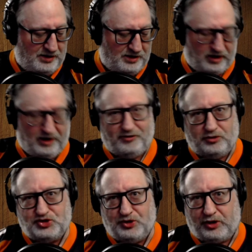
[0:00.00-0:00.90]
an
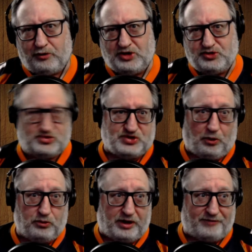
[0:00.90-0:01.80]
evolutionary creature, is the
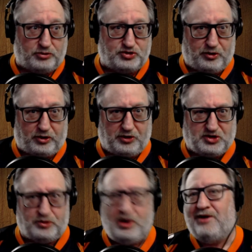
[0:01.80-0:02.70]
only evolutionary creature